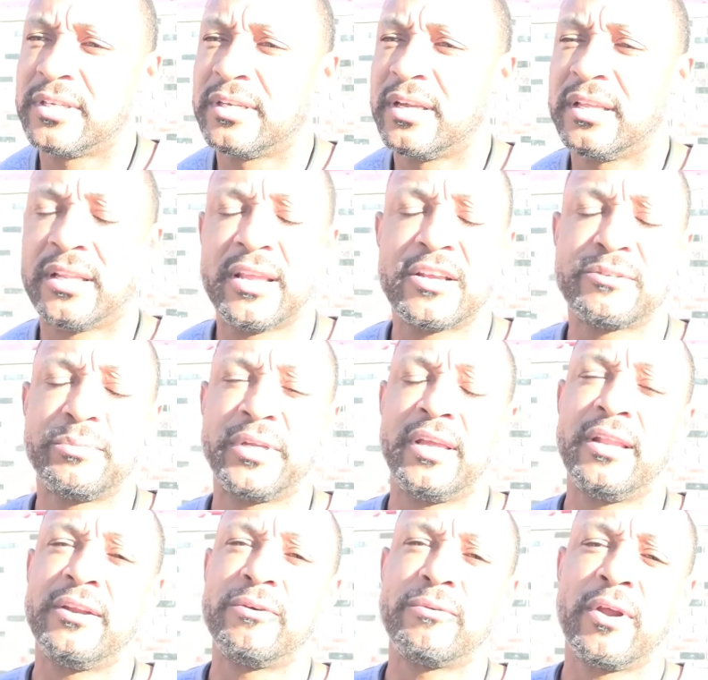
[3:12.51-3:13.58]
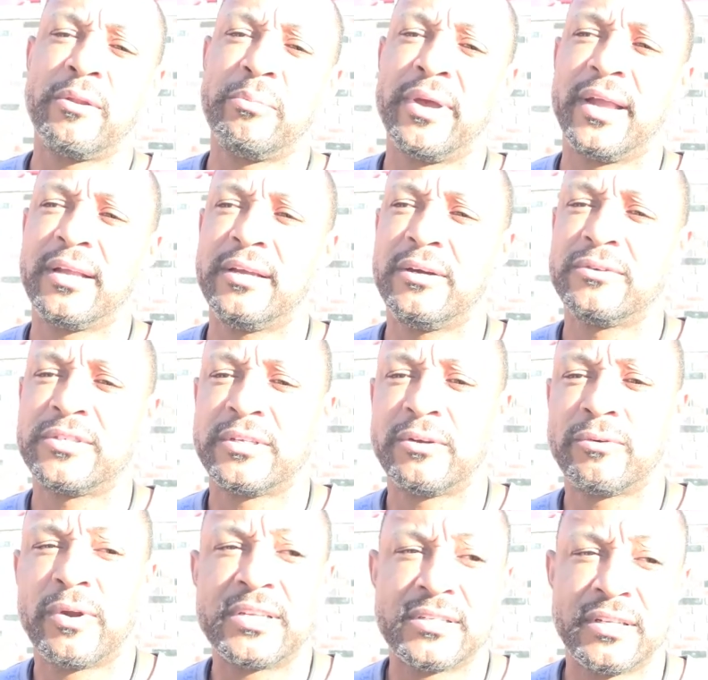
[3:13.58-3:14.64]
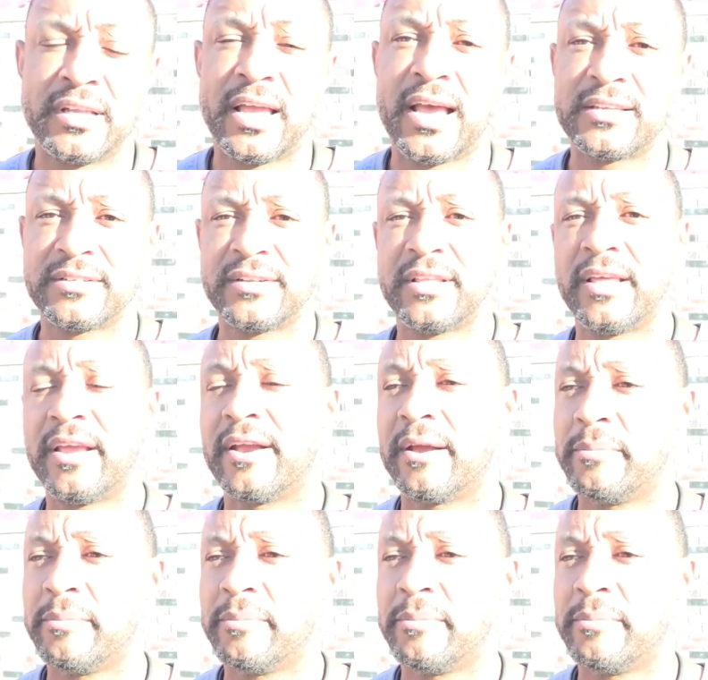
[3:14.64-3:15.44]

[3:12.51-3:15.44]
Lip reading: and Clarence McKinnon, the running back coach, and the rest of the guys that are there.